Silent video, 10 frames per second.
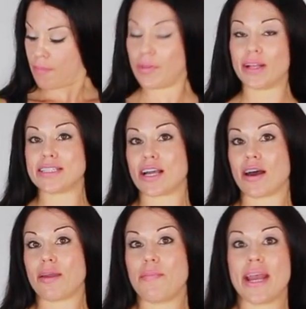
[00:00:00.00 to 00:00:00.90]
Building
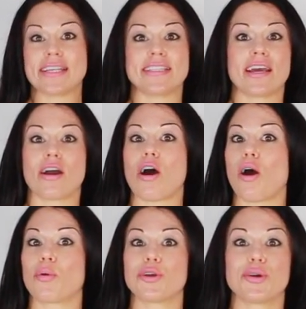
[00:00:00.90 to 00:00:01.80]
on a basic,
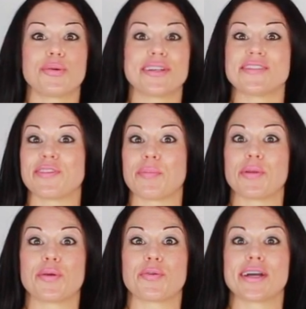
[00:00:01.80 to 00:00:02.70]
all we're doing is
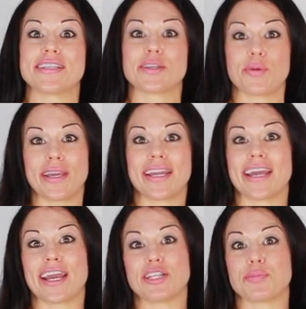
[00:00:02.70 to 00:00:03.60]
flipping the wrist so we can
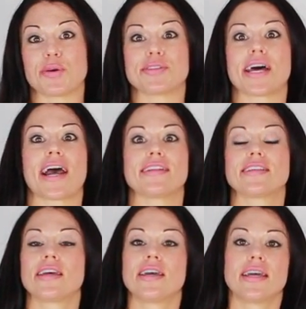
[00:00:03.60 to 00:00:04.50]
engage both sides.
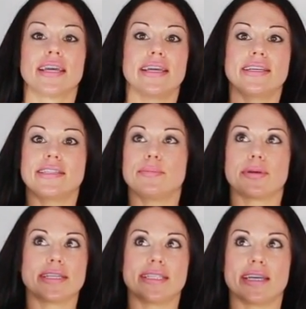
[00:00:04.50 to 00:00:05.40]
Easy
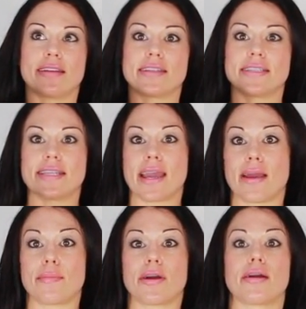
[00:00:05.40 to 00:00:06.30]
breezy. This is the
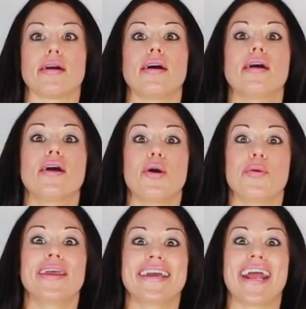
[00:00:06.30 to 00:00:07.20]
hammer curl.
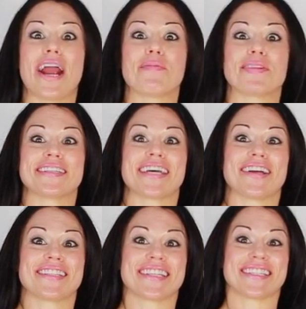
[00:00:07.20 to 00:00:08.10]
We can hammer this
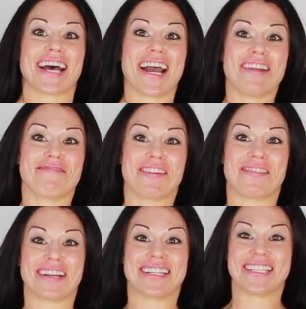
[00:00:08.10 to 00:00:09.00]
out to the side if we
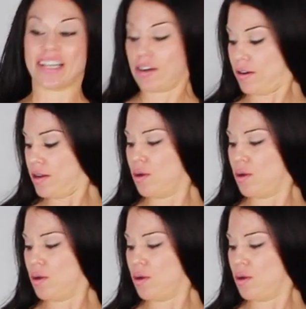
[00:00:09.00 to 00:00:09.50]
wanted to.